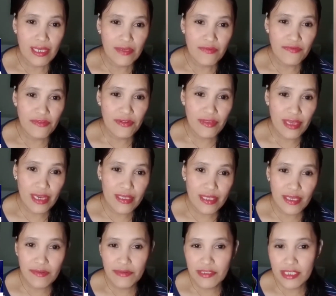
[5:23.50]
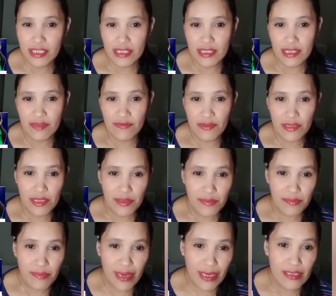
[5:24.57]
for that, I would just give you
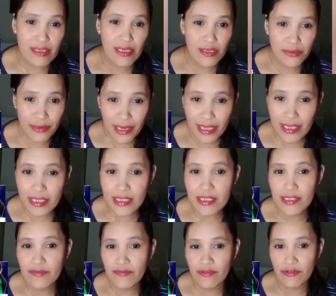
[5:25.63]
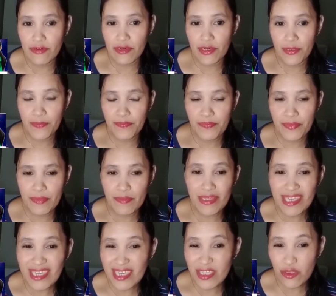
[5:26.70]
back the credit for
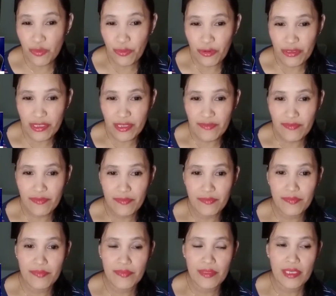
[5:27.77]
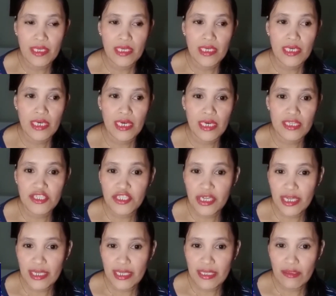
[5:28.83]
being a supportive
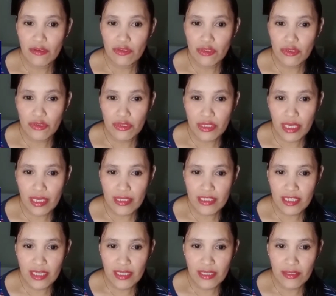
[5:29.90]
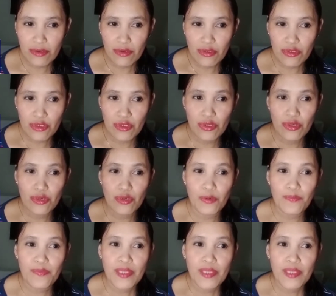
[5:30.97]
channel also sa channel ko. So,